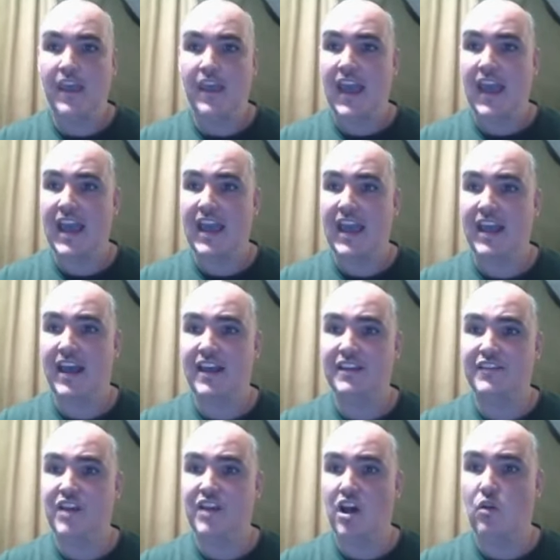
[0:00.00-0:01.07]
And
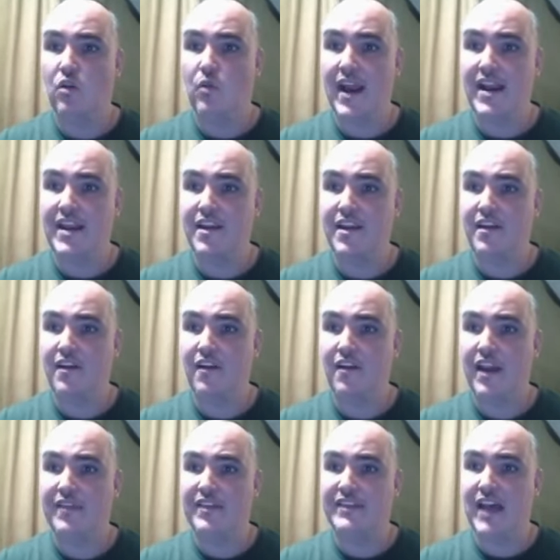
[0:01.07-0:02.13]
so right here
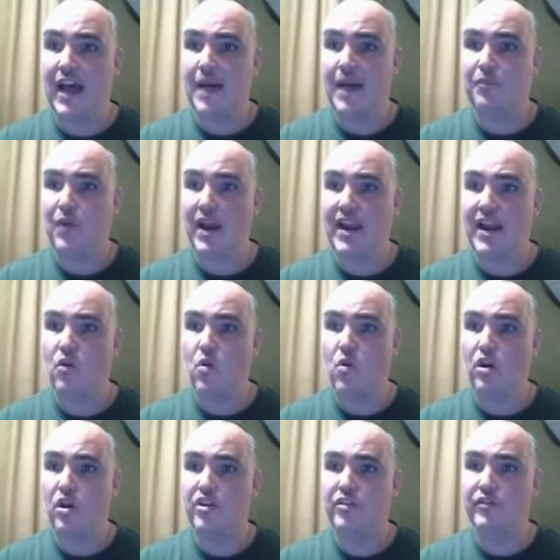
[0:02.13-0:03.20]
at the top right hand
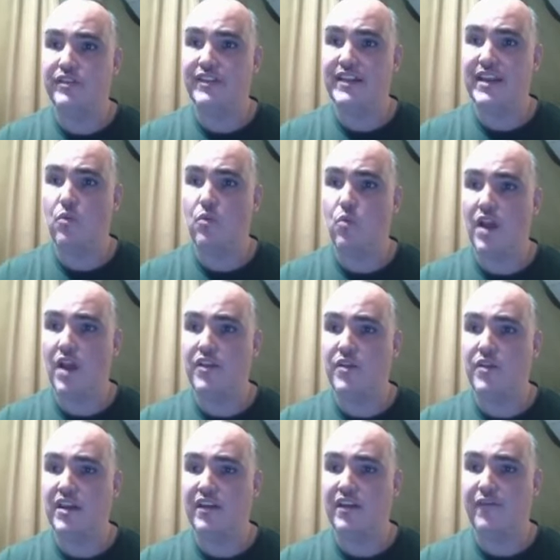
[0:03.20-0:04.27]
corner, you'll see what you
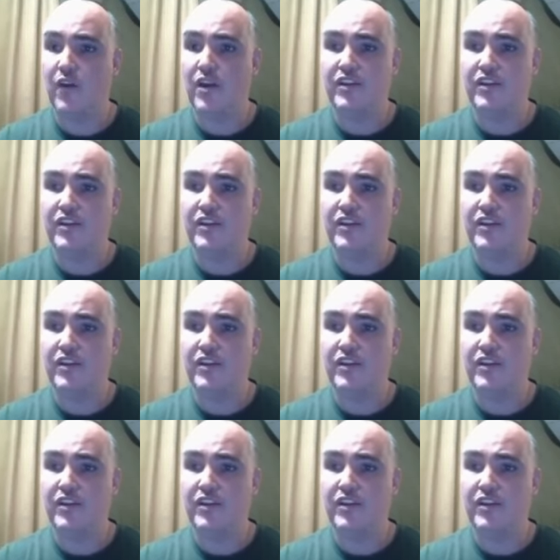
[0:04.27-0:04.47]
can convert it